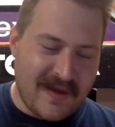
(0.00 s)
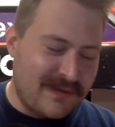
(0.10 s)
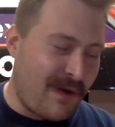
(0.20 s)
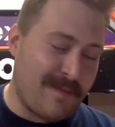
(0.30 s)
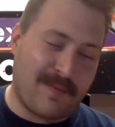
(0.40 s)
It
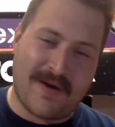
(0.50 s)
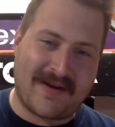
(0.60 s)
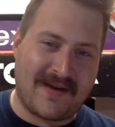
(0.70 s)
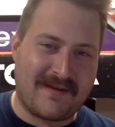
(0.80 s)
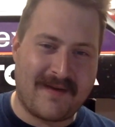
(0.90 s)
was
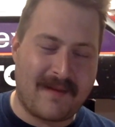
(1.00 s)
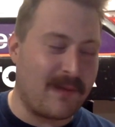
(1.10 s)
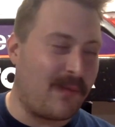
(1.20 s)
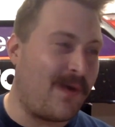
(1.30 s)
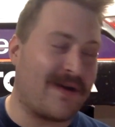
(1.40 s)
heartbreaking. I
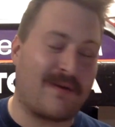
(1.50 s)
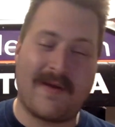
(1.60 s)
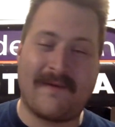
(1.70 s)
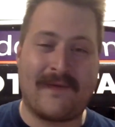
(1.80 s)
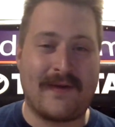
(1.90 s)
mean, what a
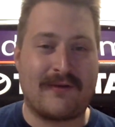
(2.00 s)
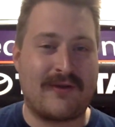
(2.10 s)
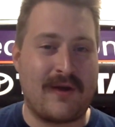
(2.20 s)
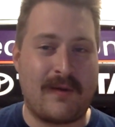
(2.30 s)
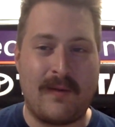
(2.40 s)
great finish,
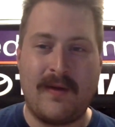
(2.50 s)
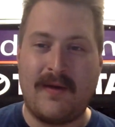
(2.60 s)
though.